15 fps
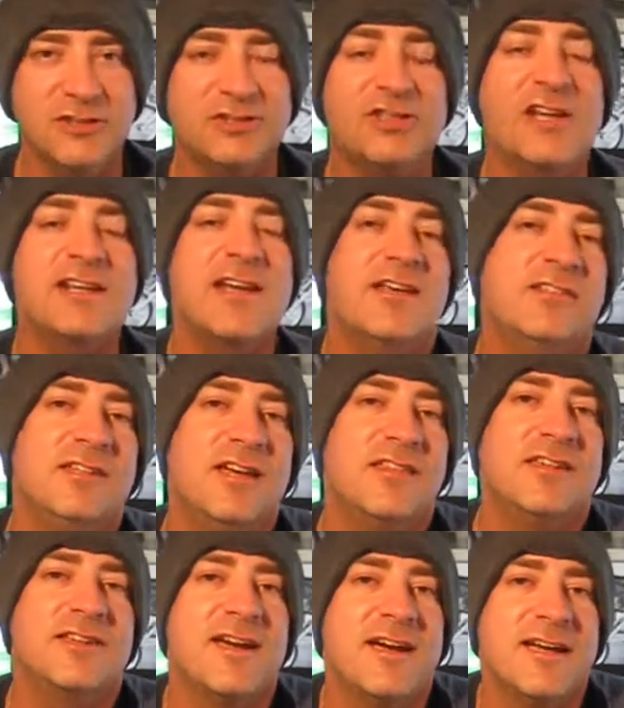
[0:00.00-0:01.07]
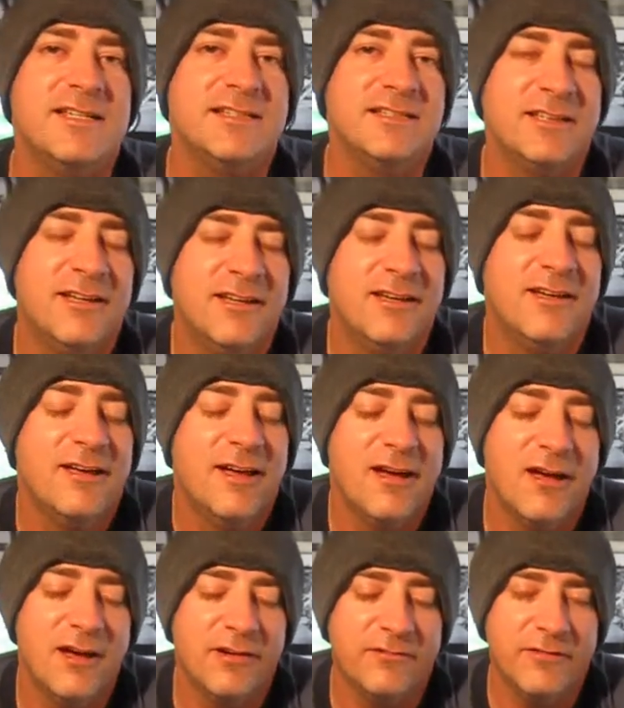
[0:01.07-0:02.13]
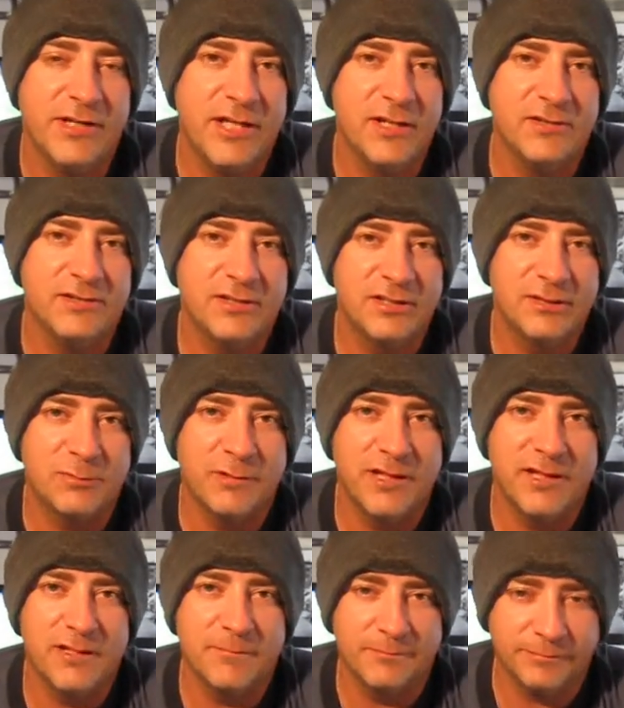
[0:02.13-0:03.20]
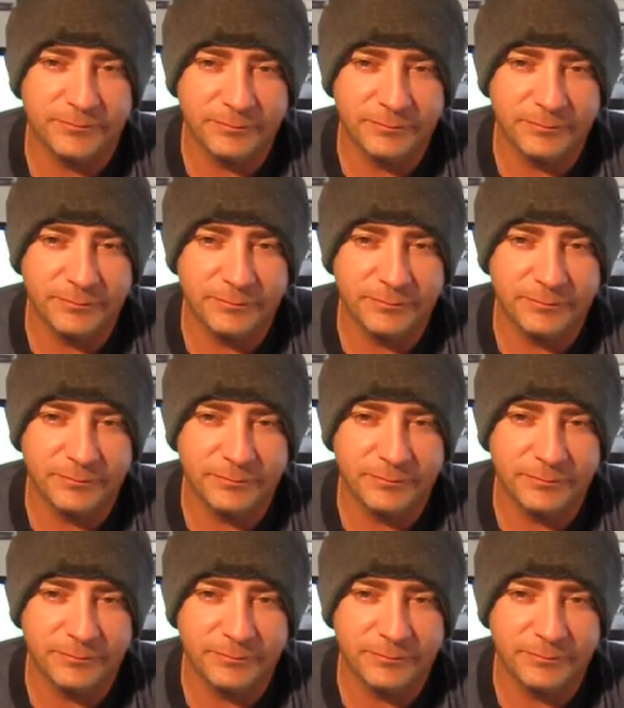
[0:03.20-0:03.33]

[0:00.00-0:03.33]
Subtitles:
check out the other guys' videos this week.